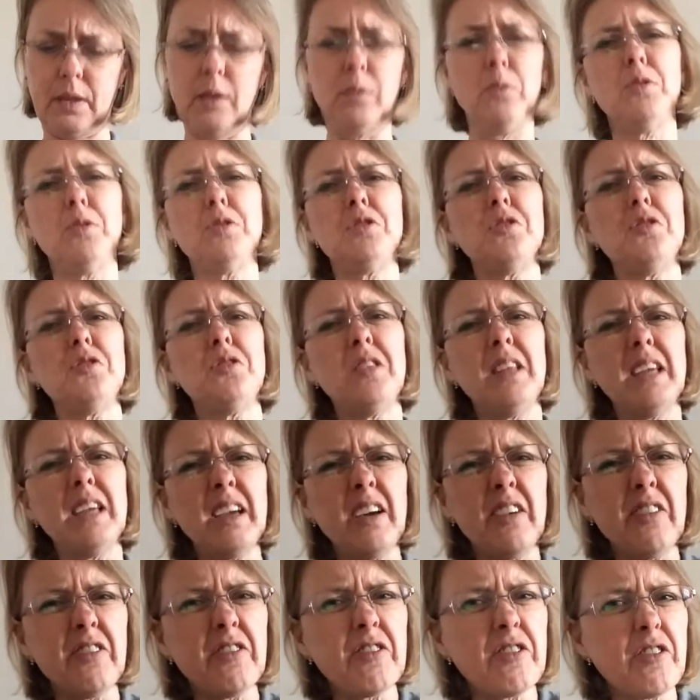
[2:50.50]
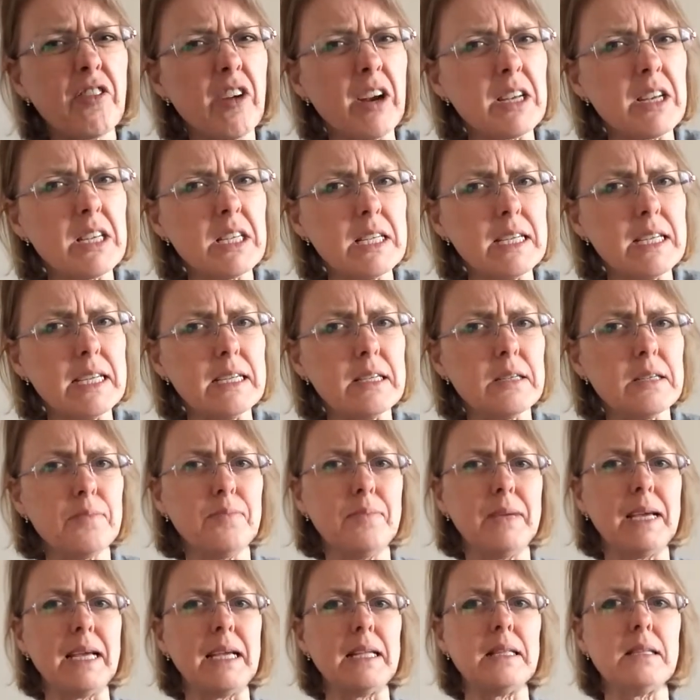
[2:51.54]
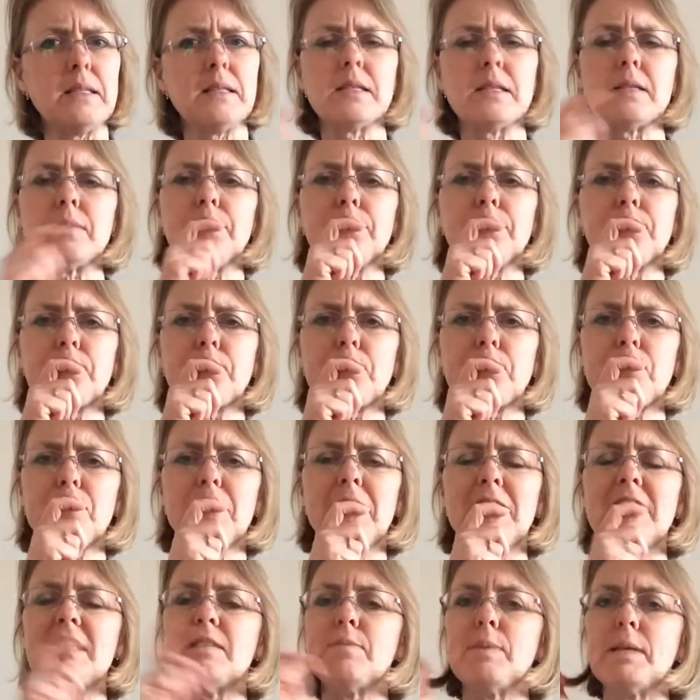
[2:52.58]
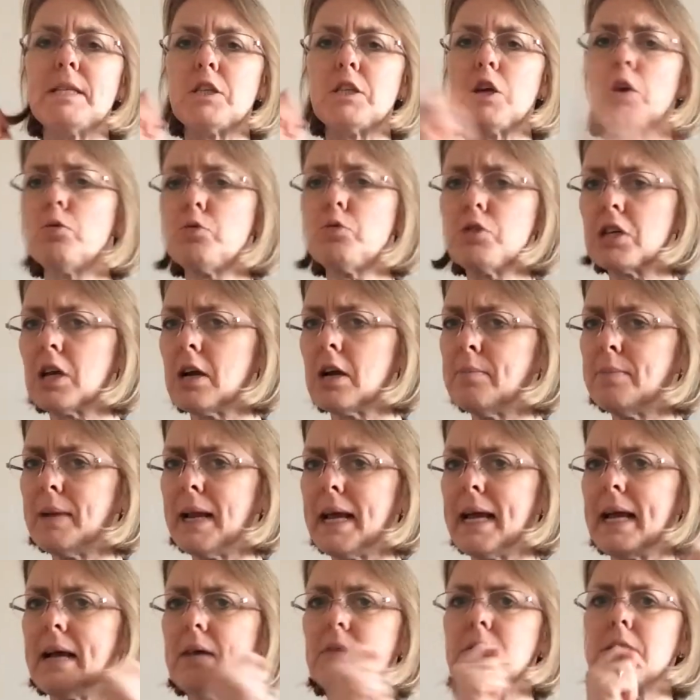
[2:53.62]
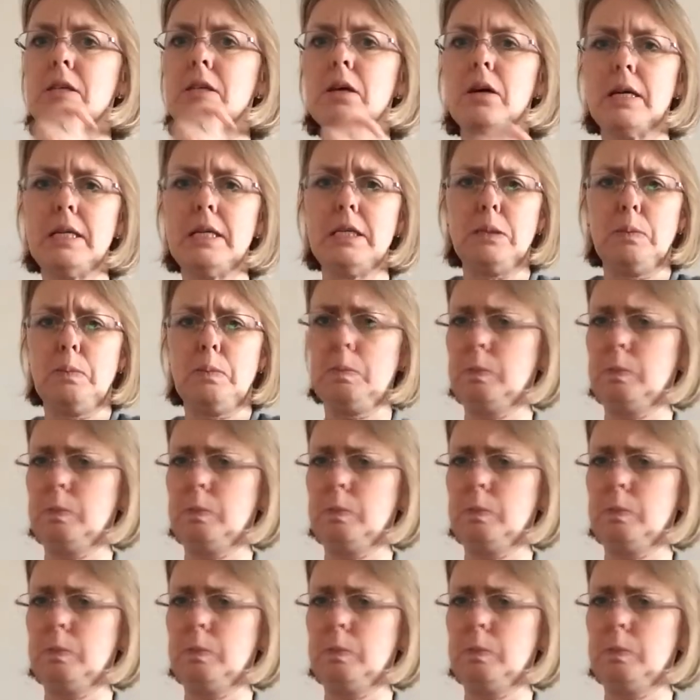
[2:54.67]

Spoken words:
What do you think affronted means? He's been told to go and play outside.